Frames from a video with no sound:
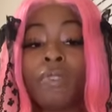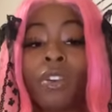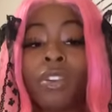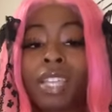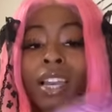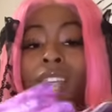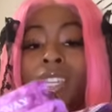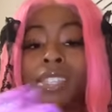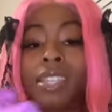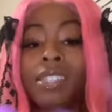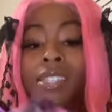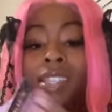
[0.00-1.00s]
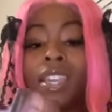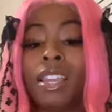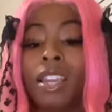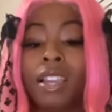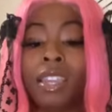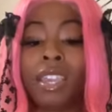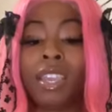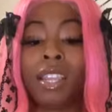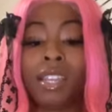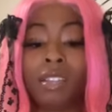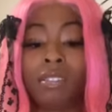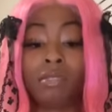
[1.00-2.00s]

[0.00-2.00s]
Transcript: there is like a distance thing like again it,